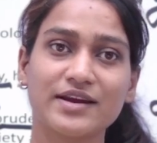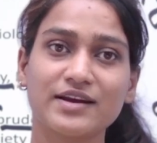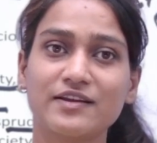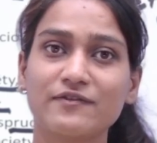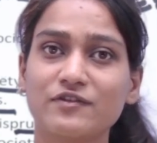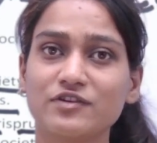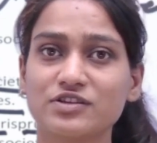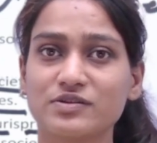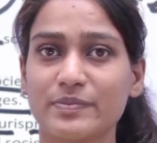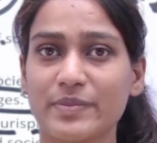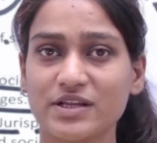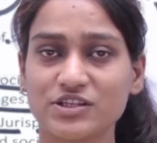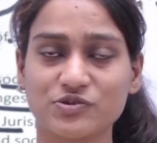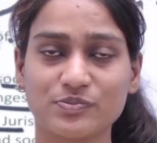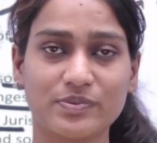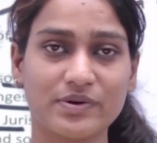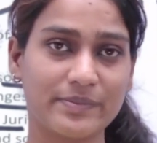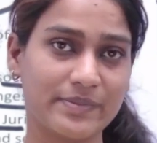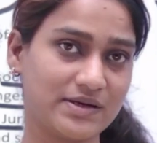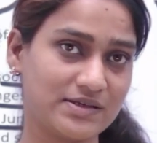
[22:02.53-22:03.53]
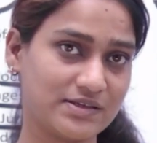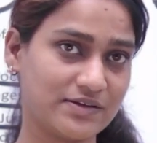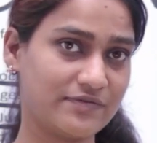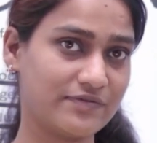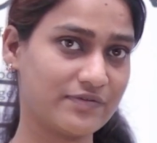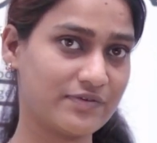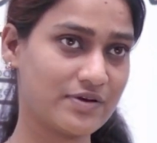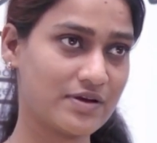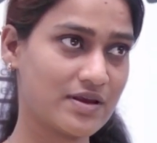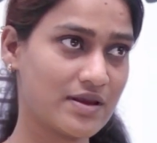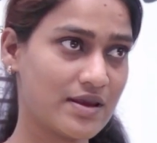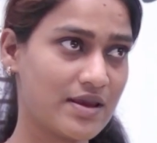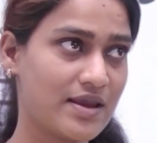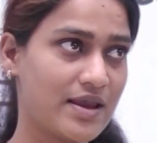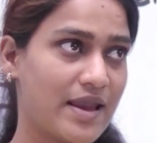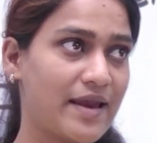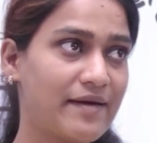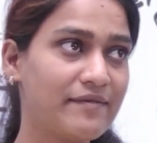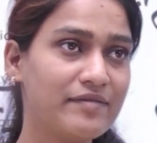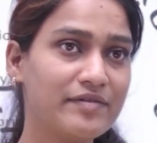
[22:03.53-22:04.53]
was much primitive.
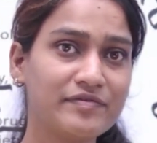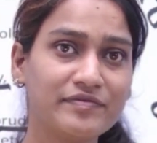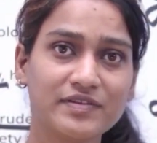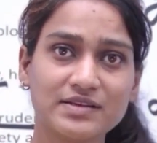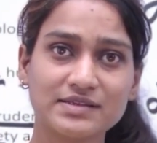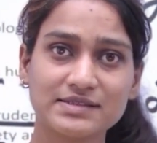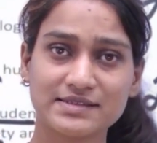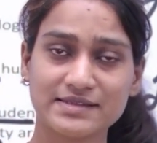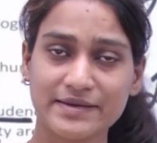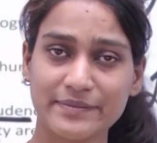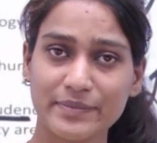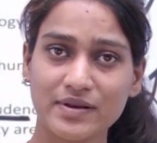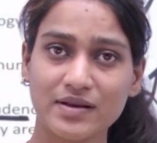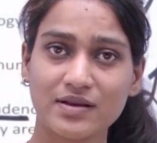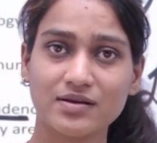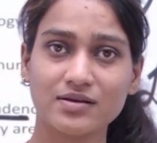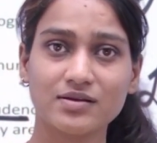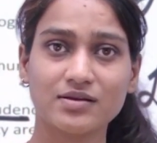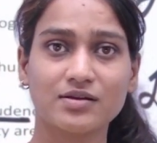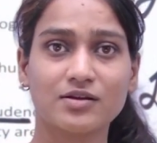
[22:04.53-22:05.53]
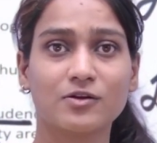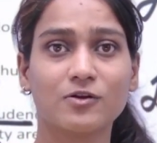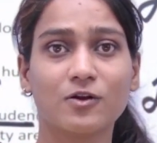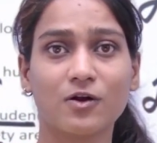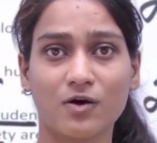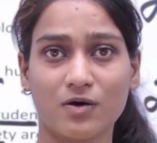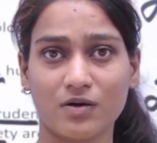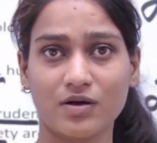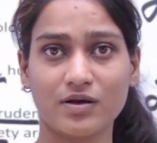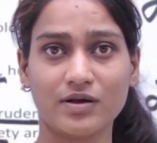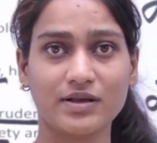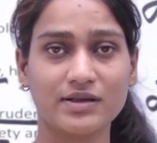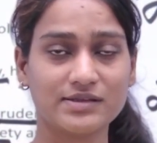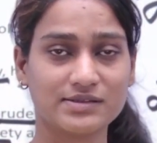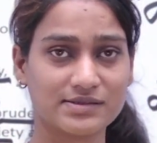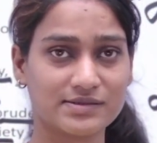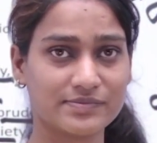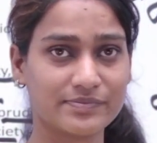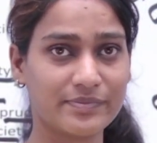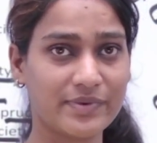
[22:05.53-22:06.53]
And if the similar law
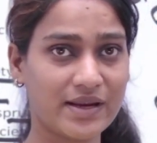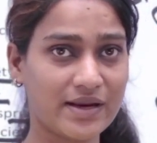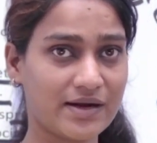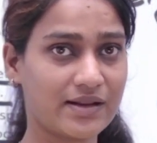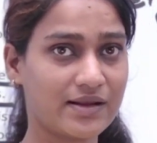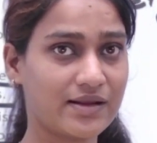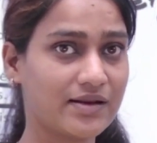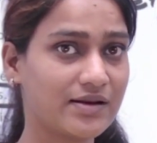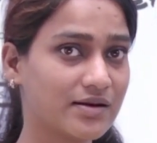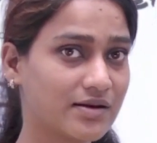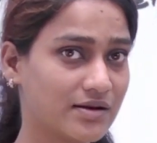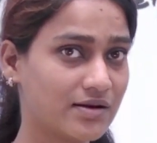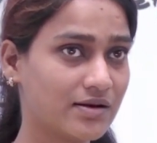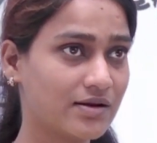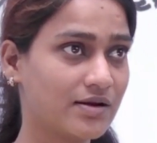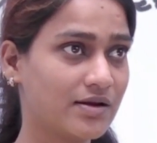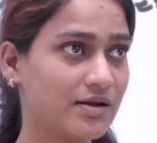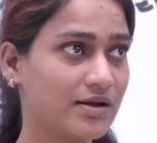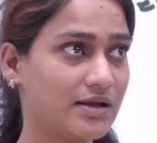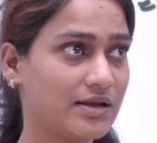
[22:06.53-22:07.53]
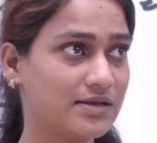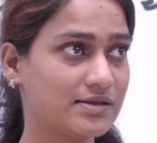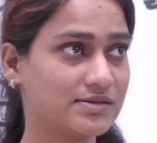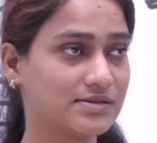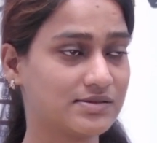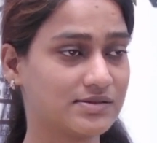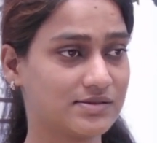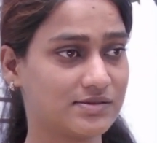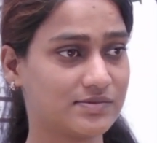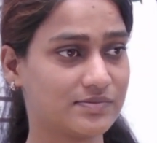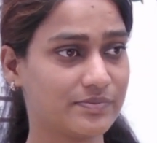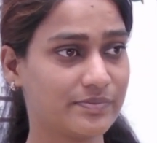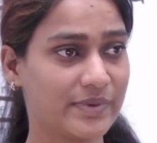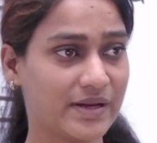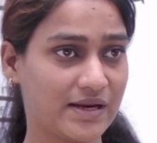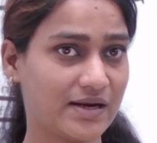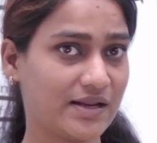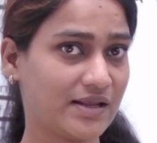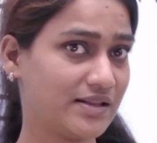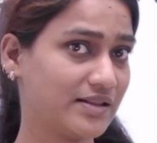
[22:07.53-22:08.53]
is made in
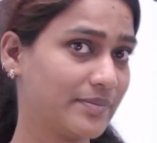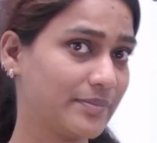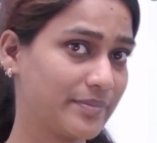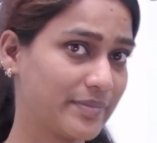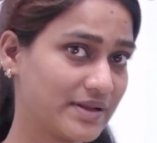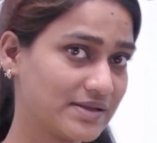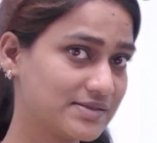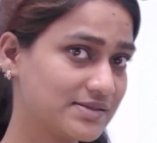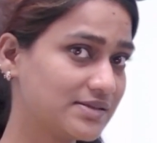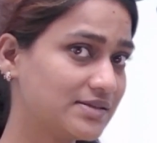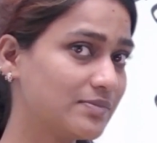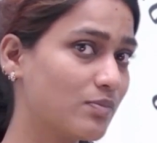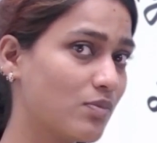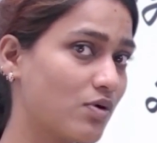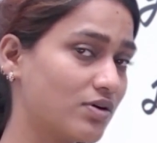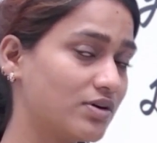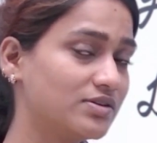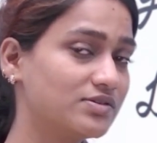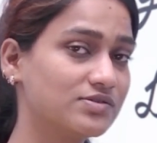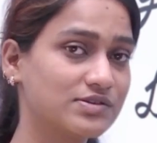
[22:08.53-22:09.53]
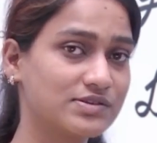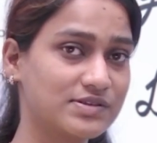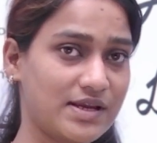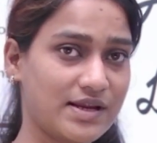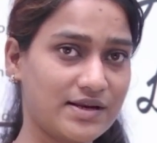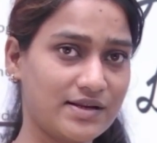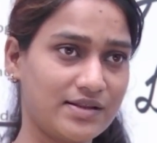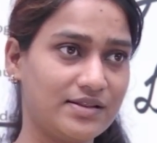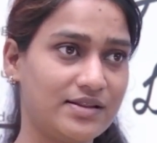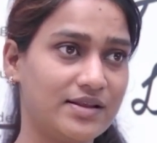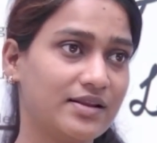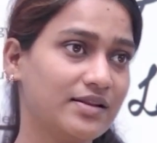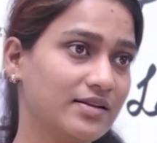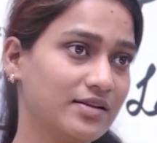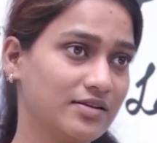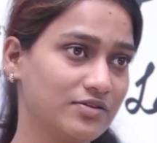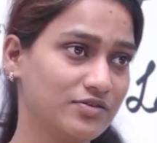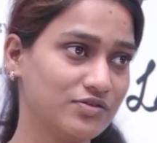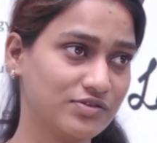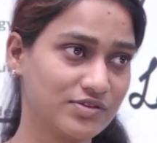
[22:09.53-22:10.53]
the present modern society, then
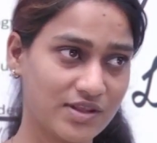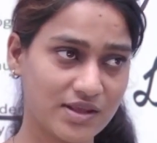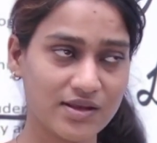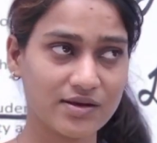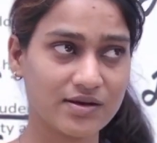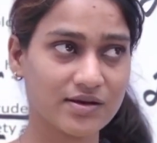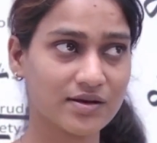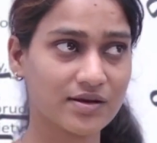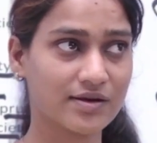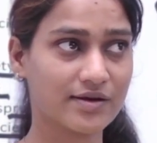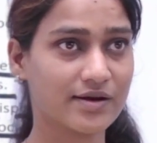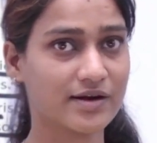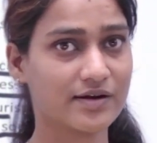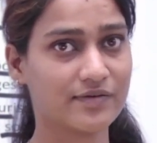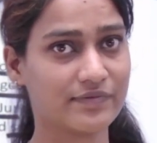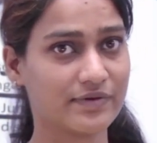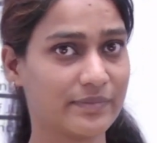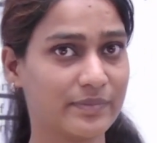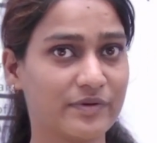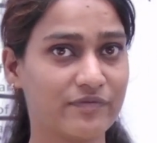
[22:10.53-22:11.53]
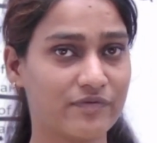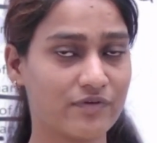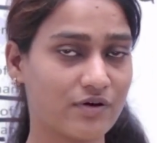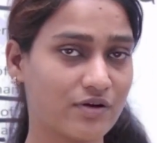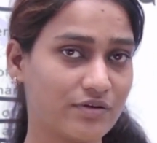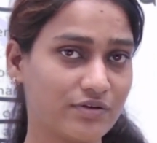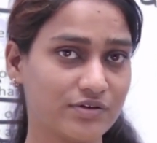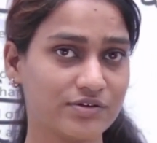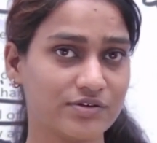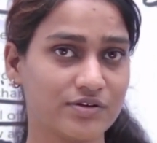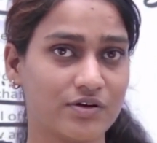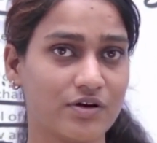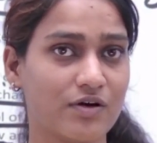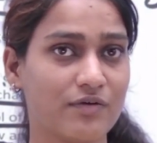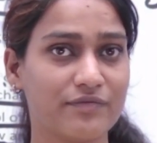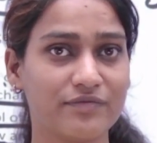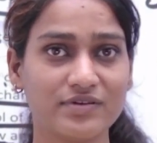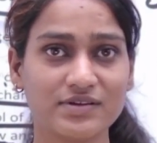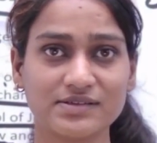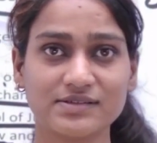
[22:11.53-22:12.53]
do you think it will be followed?
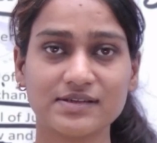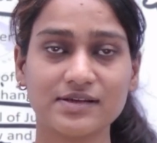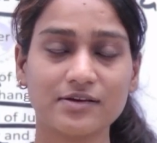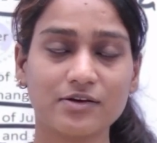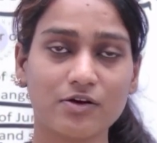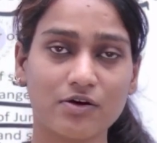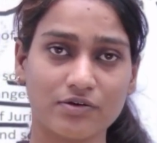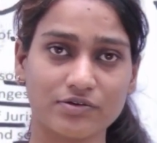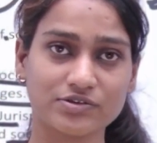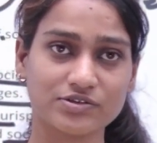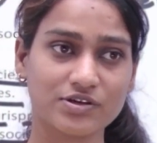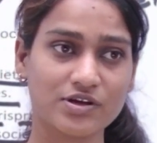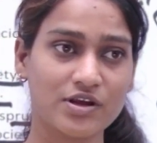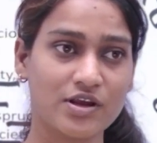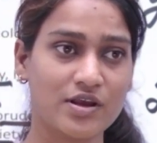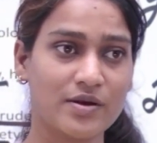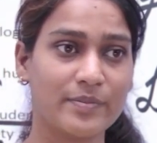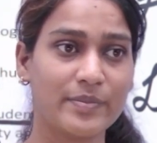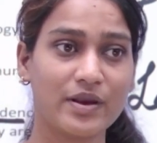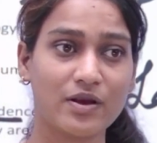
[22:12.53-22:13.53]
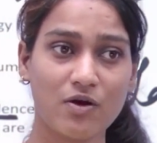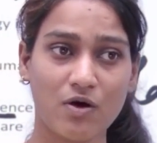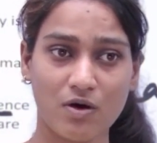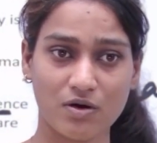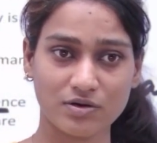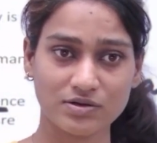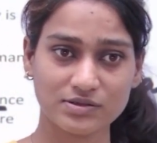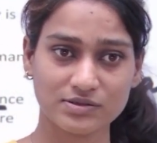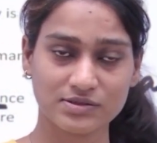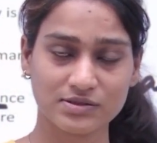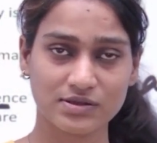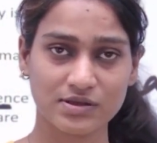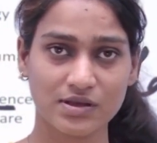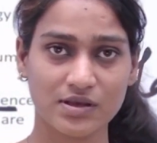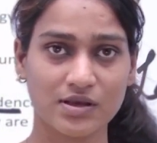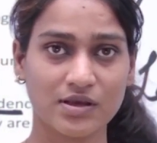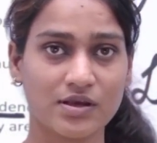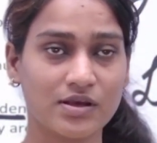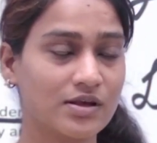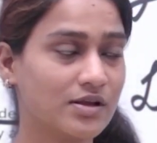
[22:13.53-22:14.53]
Obviously not, because
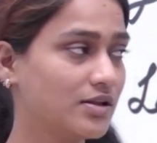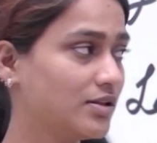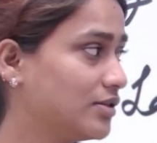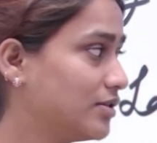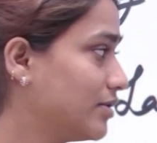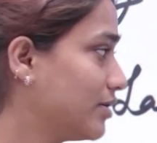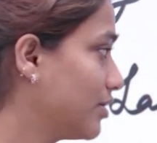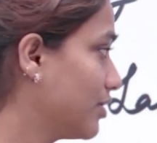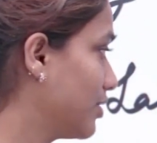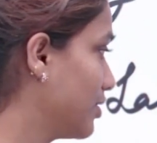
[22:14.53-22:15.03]
the